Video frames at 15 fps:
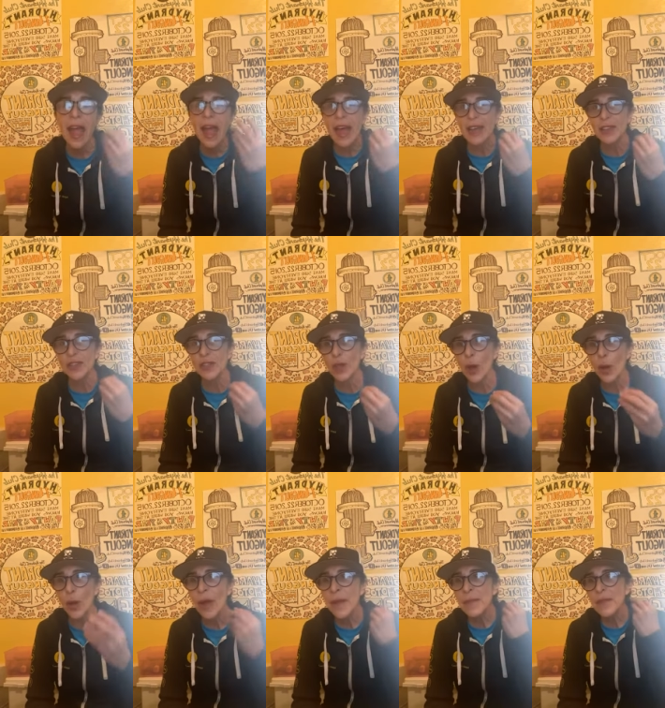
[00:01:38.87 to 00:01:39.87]
And
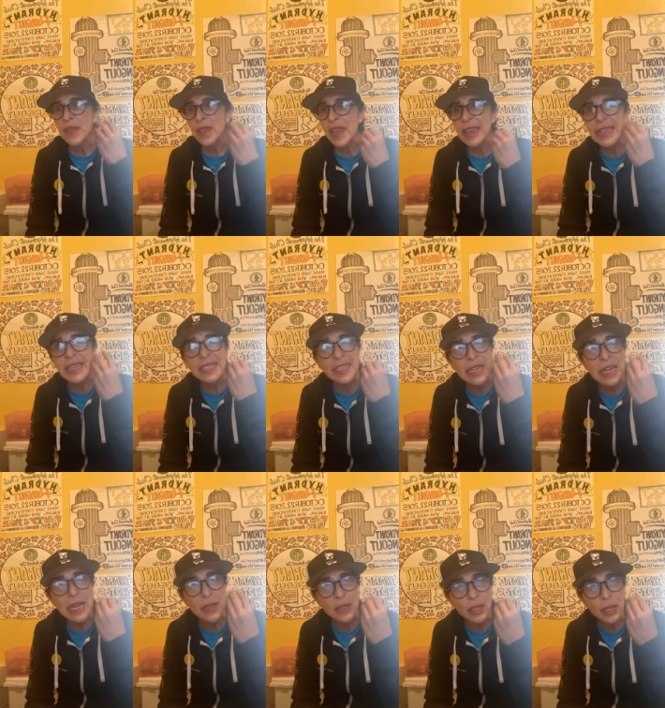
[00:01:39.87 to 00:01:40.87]
so they need
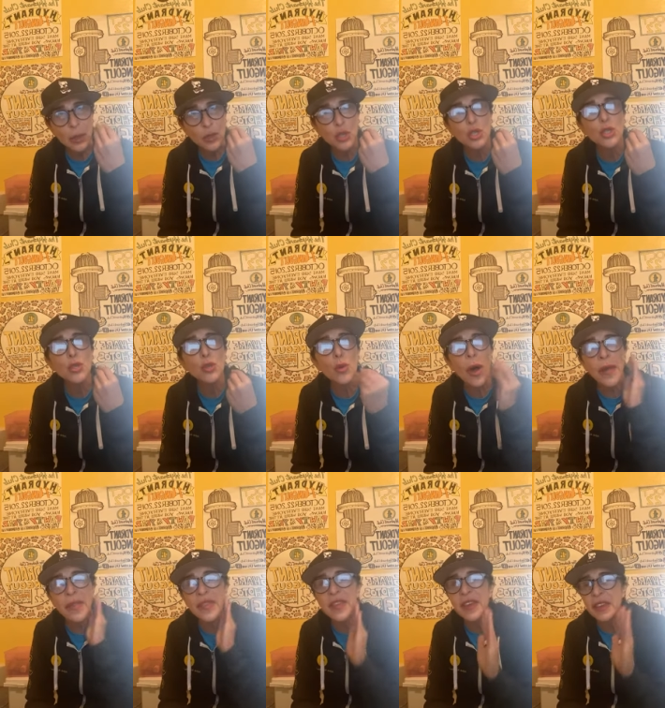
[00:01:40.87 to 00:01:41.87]
to, you know, chew
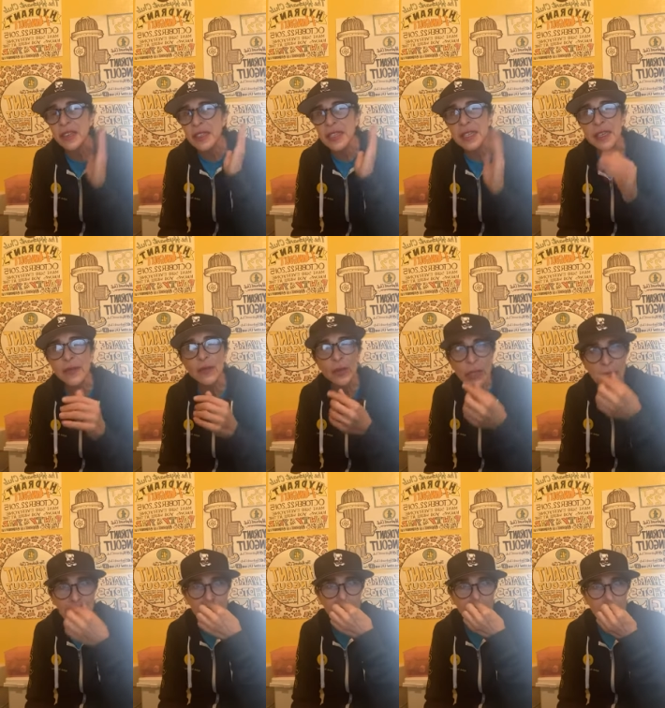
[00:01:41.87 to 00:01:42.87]
on things to give
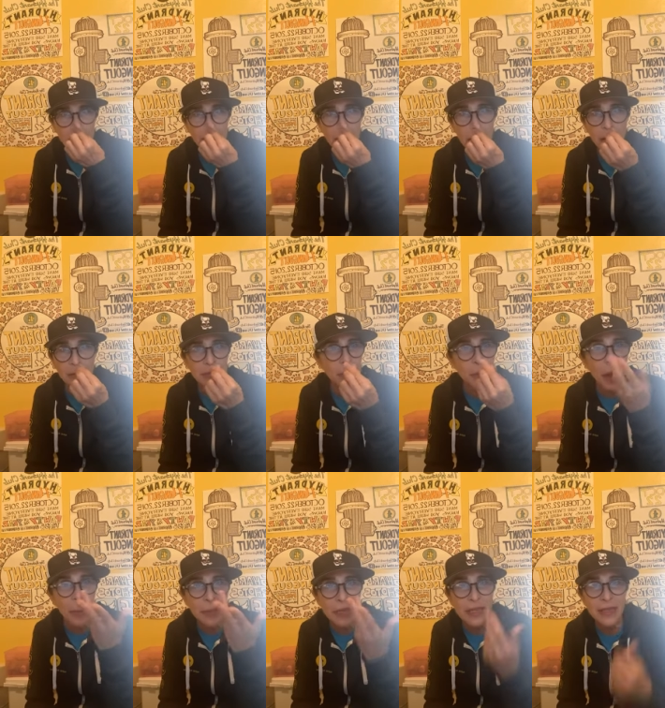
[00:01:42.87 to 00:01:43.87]
relief to the gums.
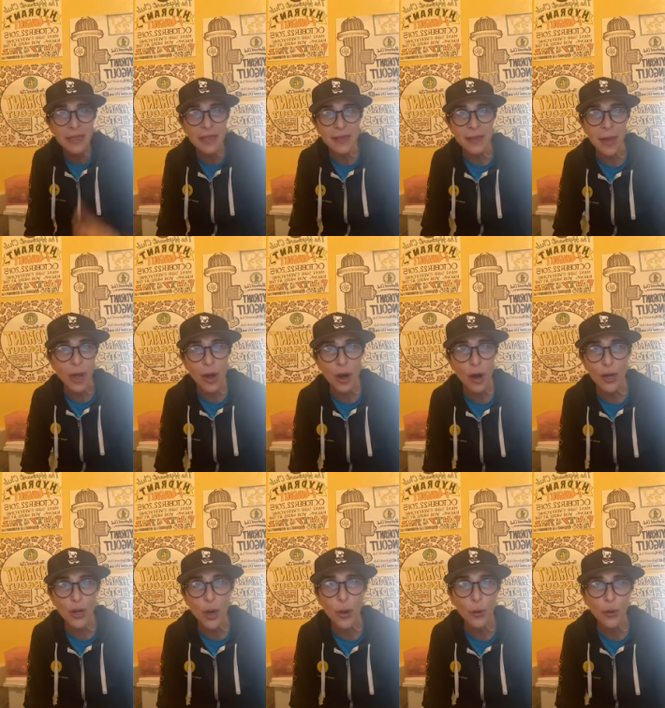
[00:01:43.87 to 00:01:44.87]
Puppies are
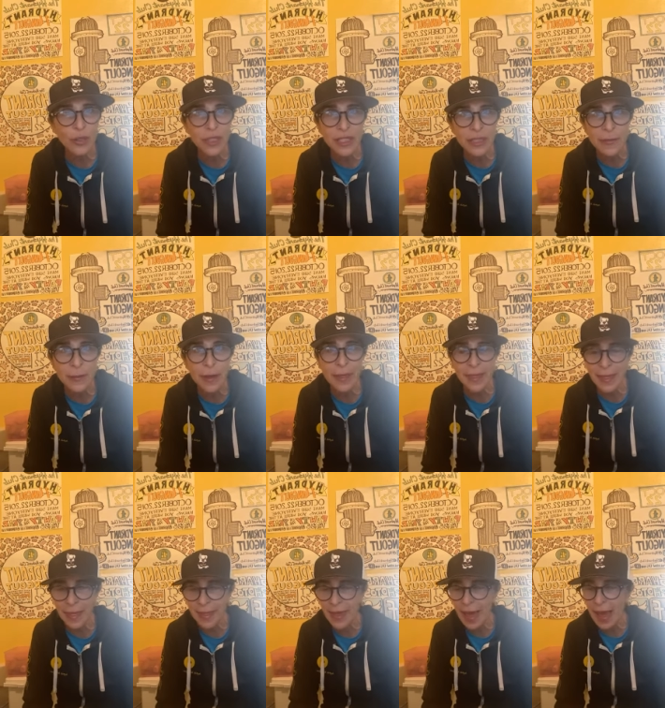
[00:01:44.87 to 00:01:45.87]
no different
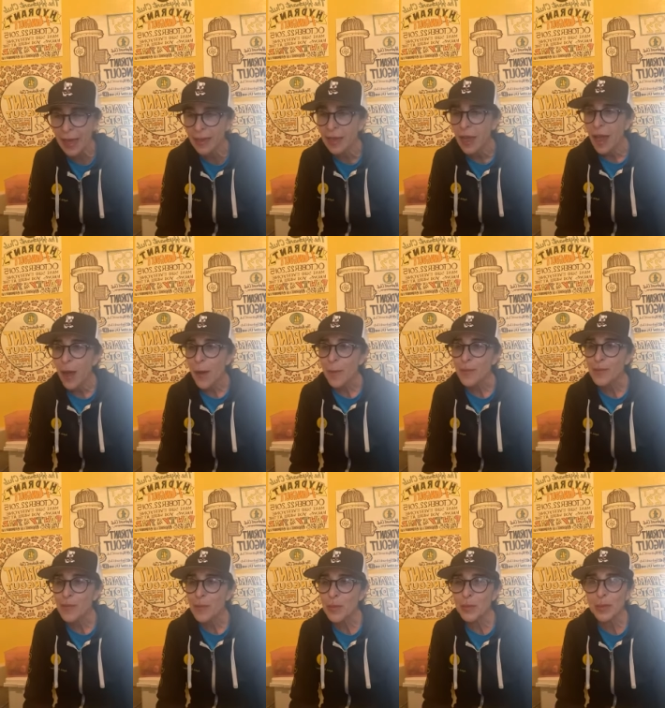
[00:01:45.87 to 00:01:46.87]
than that.
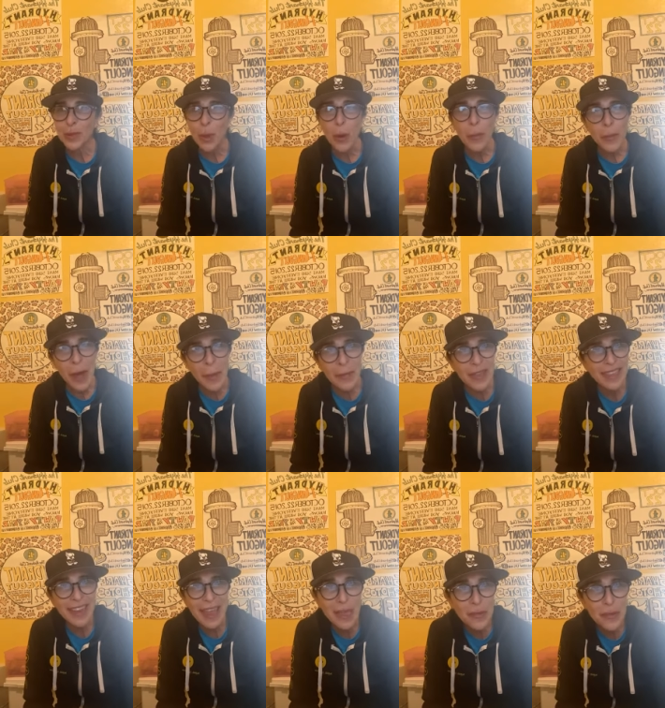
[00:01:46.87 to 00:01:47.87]
So, a puppy,
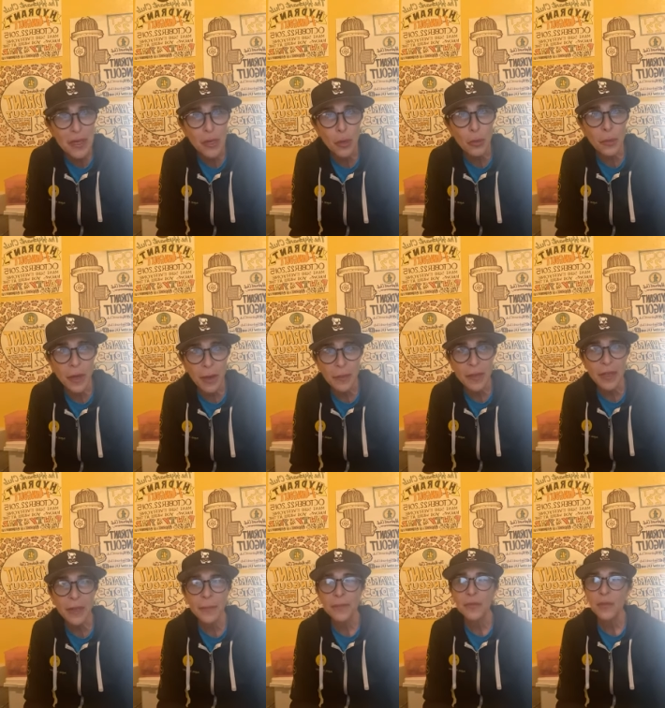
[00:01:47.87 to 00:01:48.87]
an eight week old
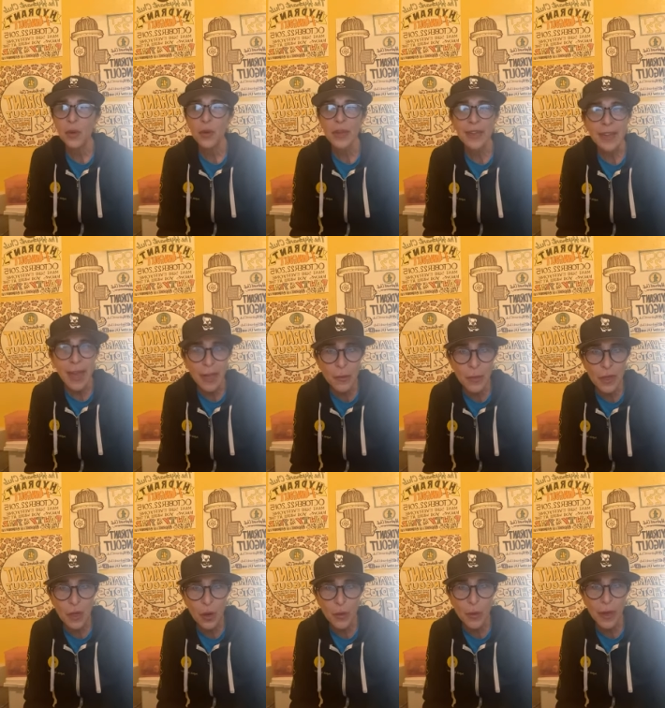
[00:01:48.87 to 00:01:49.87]
puppy or a nine
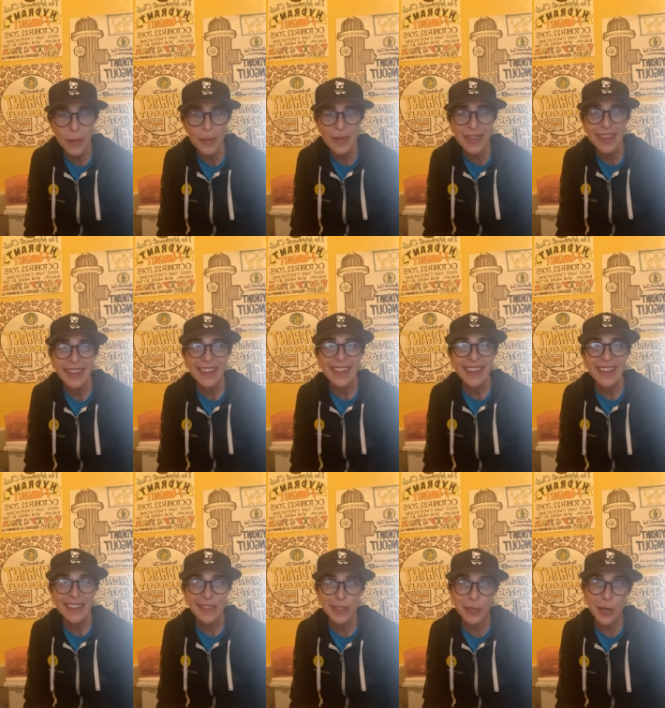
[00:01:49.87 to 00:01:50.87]
week old puppy
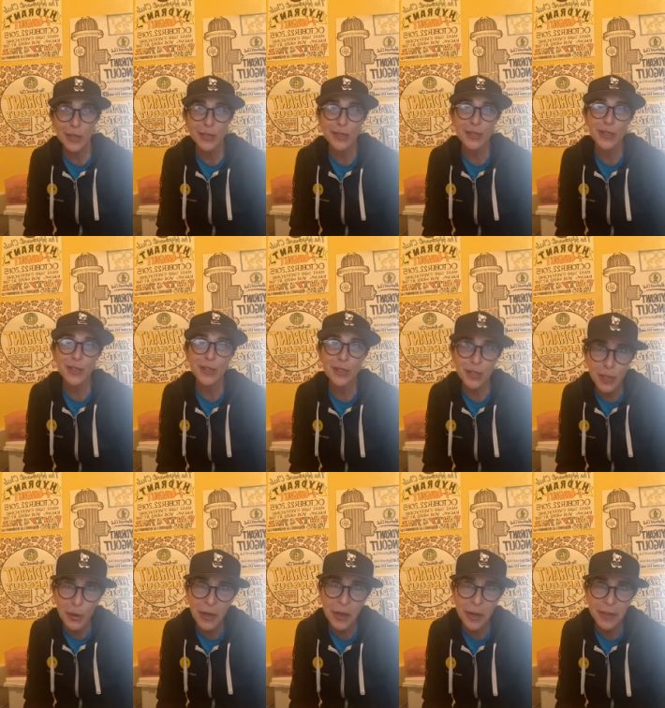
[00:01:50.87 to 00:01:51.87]
that starts
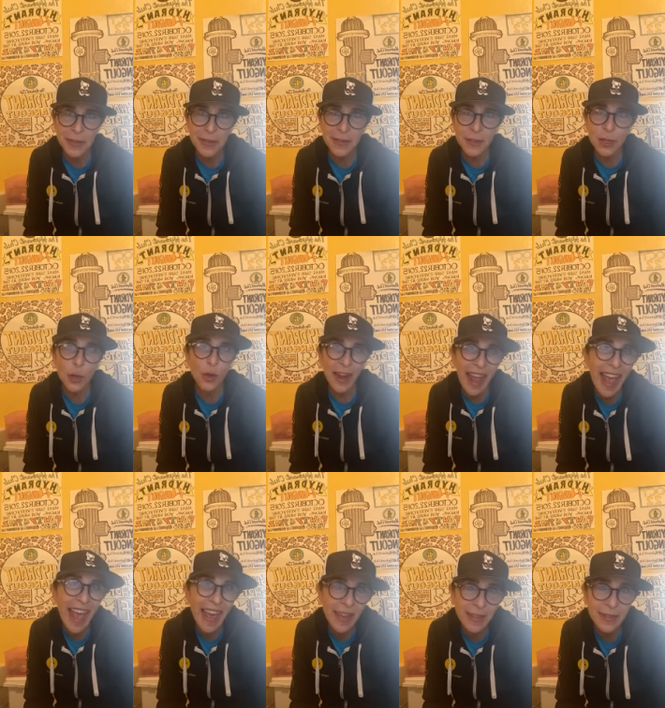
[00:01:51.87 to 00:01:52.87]
chewing on your
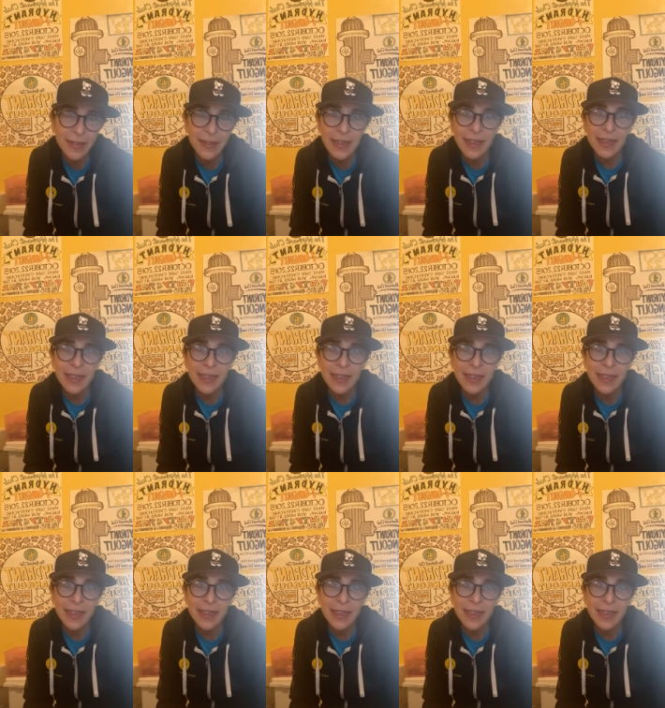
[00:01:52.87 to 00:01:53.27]
hands